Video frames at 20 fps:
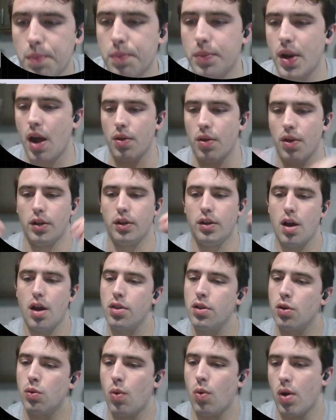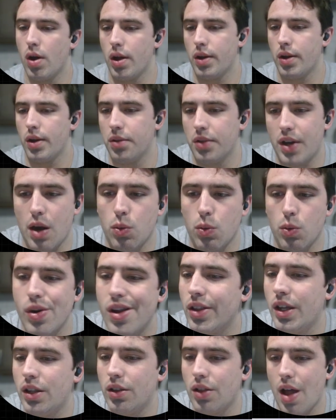Now, another one that I
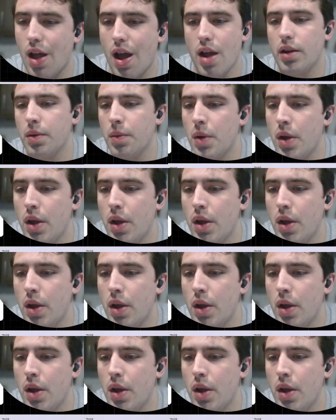really like